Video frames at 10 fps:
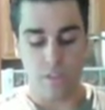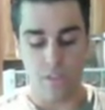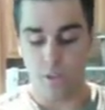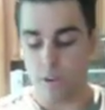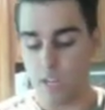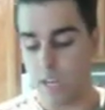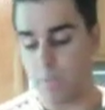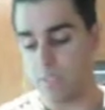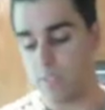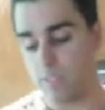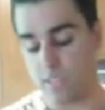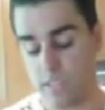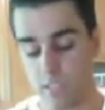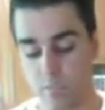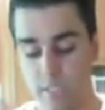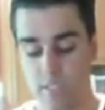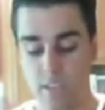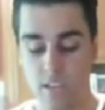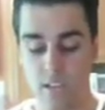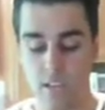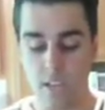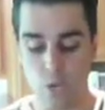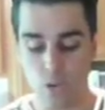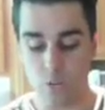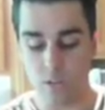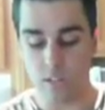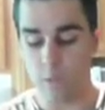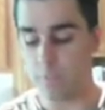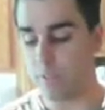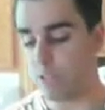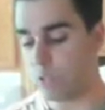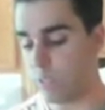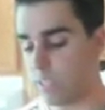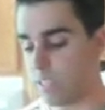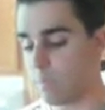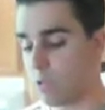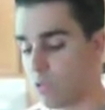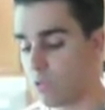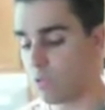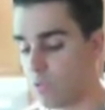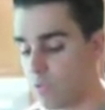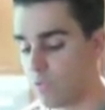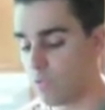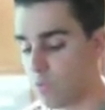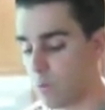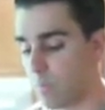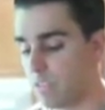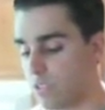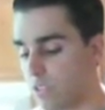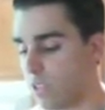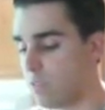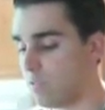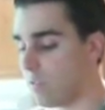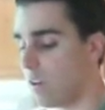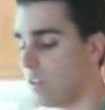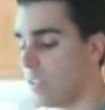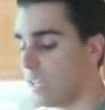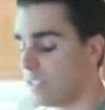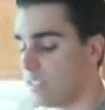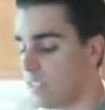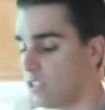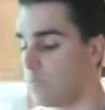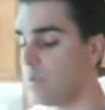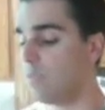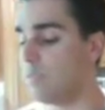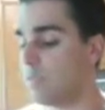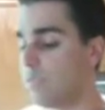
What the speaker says: 1/3 cup of sesame tahini, 1/4 cup of squeezed lemon juice, 4 minced cloves of garlic, a teaspoon of